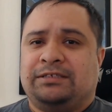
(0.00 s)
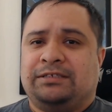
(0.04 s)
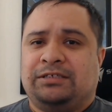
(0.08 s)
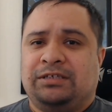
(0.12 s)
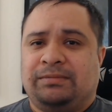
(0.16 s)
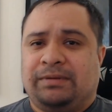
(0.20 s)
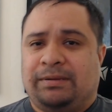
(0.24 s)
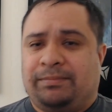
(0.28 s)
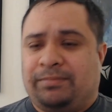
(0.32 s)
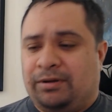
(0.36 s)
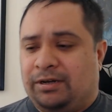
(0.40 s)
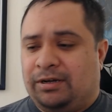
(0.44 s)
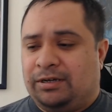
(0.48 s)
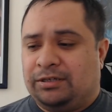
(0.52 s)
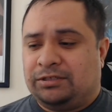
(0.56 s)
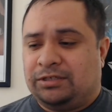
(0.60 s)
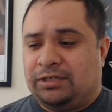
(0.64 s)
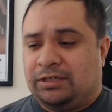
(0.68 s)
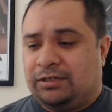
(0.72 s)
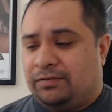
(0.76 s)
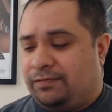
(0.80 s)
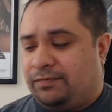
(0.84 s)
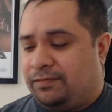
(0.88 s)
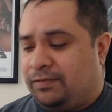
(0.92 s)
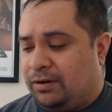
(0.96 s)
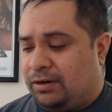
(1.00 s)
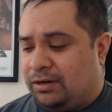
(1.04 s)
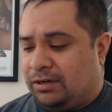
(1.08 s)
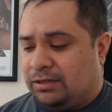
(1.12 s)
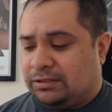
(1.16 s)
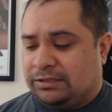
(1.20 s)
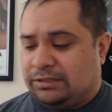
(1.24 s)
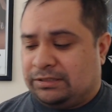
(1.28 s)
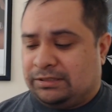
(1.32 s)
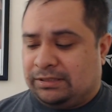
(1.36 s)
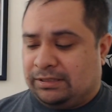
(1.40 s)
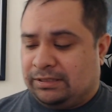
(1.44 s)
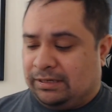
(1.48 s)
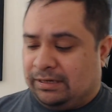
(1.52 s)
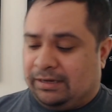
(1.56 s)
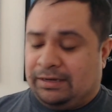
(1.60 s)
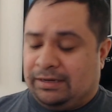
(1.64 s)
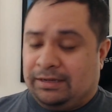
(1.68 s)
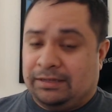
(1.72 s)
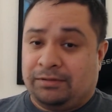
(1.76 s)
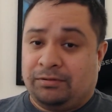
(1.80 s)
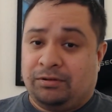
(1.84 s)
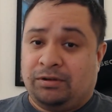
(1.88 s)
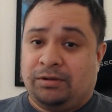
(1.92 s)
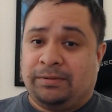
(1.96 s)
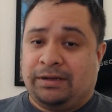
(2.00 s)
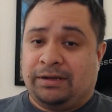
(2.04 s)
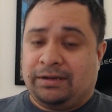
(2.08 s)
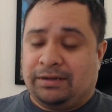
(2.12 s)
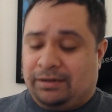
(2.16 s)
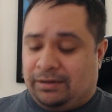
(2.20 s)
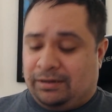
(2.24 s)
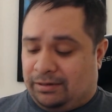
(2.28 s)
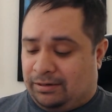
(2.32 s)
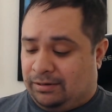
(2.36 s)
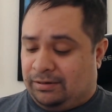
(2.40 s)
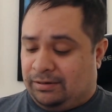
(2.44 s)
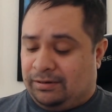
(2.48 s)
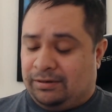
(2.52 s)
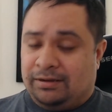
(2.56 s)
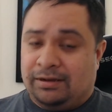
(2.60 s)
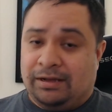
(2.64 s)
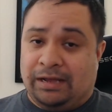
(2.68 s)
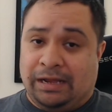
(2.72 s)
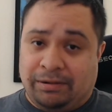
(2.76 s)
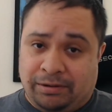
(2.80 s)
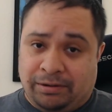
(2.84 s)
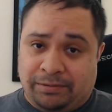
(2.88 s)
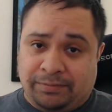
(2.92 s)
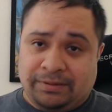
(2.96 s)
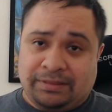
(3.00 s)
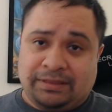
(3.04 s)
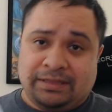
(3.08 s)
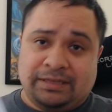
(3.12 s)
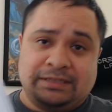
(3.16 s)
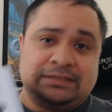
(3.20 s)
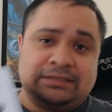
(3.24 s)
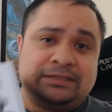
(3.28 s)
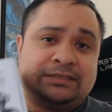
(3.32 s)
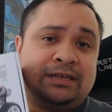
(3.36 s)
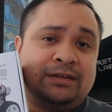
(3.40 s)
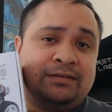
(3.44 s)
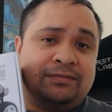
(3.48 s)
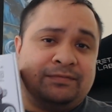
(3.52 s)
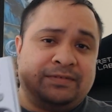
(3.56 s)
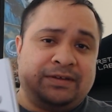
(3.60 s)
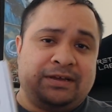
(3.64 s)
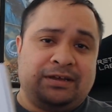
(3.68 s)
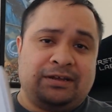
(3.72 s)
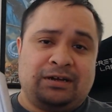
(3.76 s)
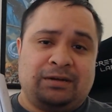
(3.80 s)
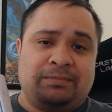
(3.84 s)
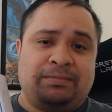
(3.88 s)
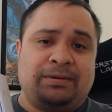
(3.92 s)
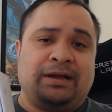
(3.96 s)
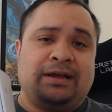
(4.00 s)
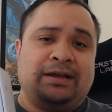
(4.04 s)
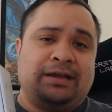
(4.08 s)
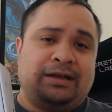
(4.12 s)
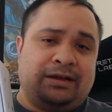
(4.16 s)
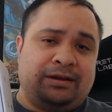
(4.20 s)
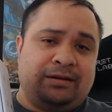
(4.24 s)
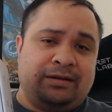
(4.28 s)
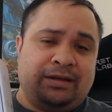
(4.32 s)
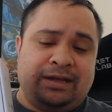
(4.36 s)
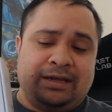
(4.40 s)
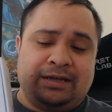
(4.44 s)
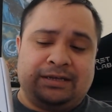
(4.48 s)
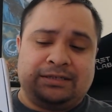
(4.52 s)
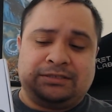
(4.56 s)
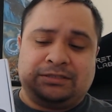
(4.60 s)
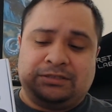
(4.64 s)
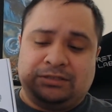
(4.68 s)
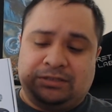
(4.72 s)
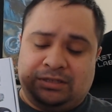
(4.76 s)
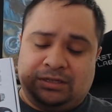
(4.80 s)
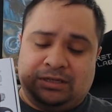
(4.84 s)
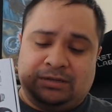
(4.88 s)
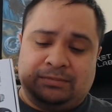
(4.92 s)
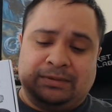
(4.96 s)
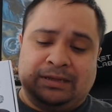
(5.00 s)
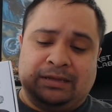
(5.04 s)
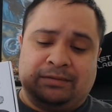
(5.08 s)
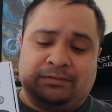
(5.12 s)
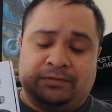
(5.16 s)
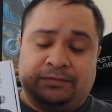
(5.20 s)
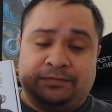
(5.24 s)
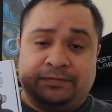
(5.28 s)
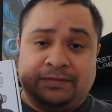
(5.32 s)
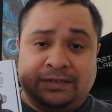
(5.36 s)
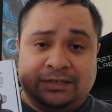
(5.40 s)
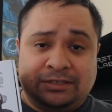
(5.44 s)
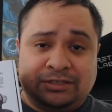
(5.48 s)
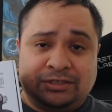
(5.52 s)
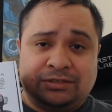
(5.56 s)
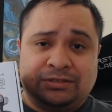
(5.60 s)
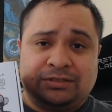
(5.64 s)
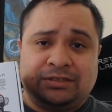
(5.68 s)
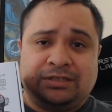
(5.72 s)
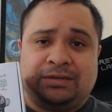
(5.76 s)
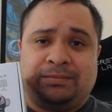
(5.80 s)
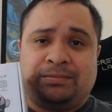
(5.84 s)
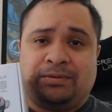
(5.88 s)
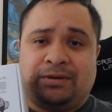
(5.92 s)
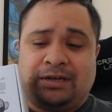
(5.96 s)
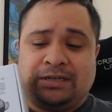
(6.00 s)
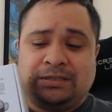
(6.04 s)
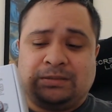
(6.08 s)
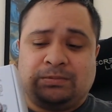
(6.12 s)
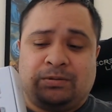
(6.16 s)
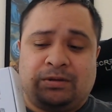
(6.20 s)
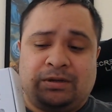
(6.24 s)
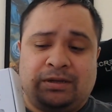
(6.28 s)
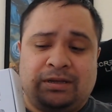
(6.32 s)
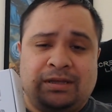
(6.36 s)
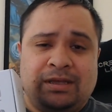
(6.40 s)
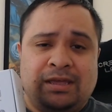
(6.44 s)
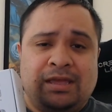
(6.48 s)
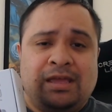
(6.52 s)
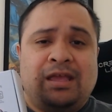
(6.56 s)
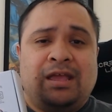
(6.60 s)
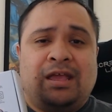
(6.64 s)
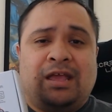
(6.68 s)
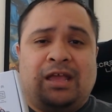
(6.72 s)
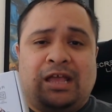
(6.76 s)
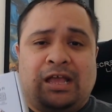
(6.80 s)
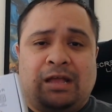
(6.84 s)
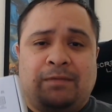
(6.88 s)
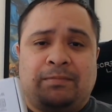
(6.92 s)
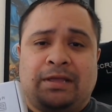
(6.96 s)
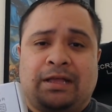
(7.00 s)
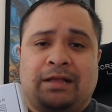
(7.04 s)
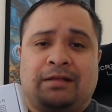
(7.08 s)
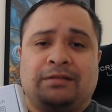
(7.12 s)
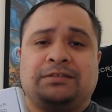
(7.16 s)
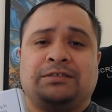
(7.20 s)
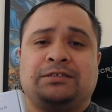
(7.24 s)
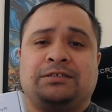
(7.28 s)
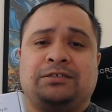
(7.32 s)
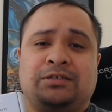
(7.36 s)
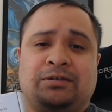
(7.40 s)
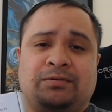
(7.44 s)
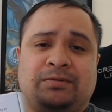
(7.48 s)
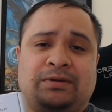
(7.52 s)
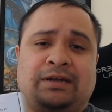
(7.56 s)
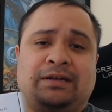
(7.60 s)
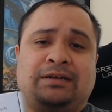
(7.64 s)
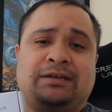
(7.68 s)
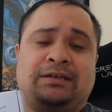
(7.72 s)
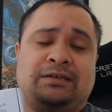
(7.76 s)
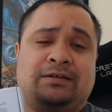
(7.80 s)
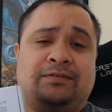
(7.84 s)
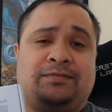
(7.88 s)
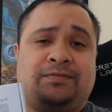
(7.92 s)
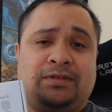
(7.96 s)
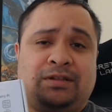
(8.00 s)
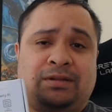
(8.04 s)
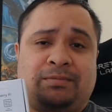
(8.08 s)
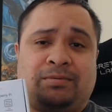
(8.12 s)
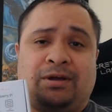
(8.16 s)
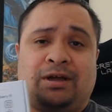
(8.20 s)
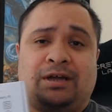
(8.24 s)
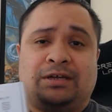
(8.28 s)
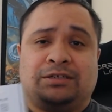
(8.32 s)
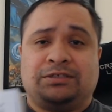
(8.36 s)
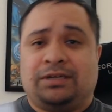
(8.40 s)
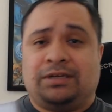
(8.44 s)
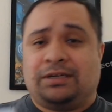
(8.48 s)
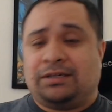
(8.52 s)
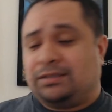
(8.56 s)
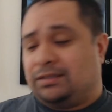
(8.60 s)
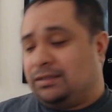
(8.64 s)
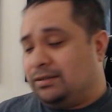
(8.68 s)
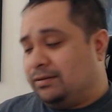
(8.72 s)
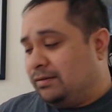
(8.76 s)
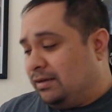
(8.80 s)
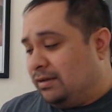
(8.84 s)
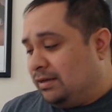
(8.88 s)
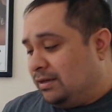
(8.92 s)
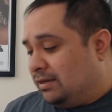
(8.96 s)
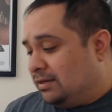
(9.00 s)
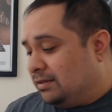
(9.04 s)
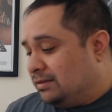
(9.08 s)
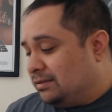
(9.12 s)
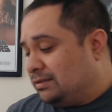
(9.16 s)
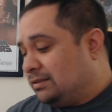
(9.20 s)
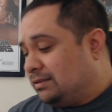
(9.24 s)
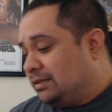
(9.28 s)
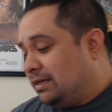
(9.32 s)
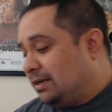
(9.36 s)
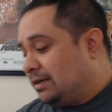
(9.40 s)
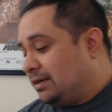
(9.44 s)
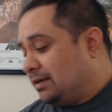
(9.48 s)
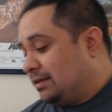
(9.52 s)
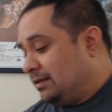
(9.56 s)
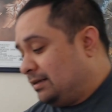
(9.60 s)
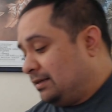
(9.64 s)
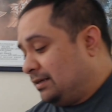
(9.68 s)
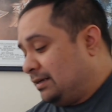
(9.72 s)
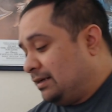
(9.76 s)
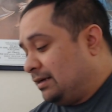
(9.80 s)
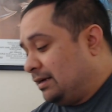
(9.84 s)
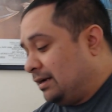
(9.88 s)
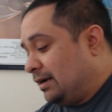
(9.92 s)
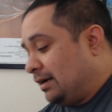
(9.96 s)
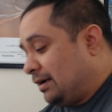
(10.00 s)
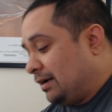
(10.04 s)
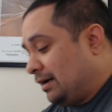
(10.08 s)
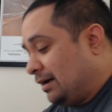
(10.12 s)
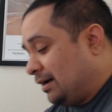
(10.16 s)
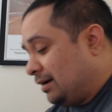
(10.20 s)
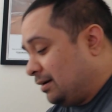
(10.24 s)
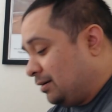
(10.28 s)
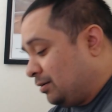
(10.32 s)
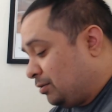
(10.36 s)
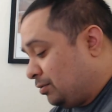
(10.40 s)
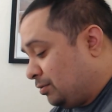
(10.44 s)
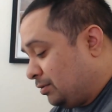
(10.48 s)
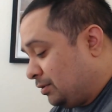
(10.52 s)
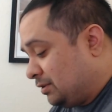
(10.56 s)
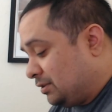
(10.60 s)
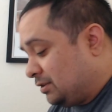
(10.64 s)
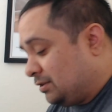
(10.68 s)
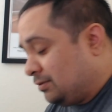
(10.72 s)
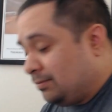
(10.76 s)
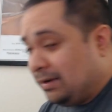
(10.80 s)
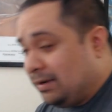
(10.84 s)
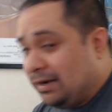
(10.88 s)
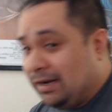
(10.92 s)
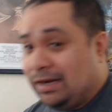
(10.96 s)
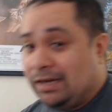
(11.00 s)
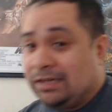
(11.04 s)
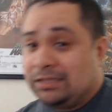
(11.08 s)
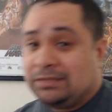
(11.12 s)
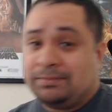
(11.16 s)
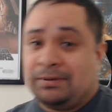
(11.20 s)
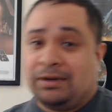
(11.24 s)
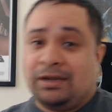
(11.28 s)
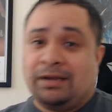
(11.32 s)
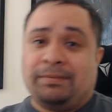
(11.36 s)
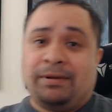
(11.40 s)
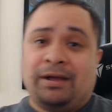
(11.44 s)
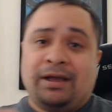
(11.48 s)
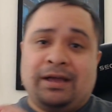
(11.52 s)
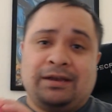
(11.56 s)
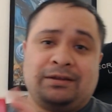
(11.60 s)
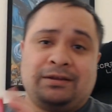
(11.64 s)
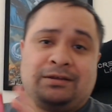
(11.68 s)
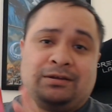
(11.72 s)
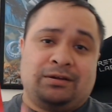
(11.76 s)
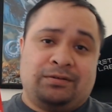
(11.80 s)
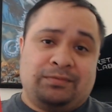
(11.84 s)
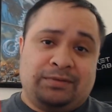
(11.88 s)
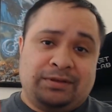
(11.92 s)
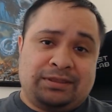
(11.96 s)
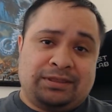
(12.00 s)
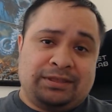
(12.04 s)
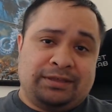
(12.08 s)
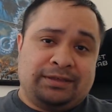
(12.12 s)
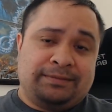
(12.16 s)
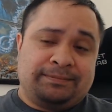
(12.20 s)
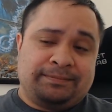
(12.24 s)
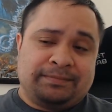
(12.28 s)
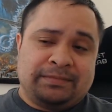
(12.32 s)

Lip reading: my project. First, I got the robot car. I went with the Sunfounder Pi Car X due to the available features and the price point. It'd be able to do what I needed for the project. Secondly, I got, of course, the Raspberry Pi to go with it.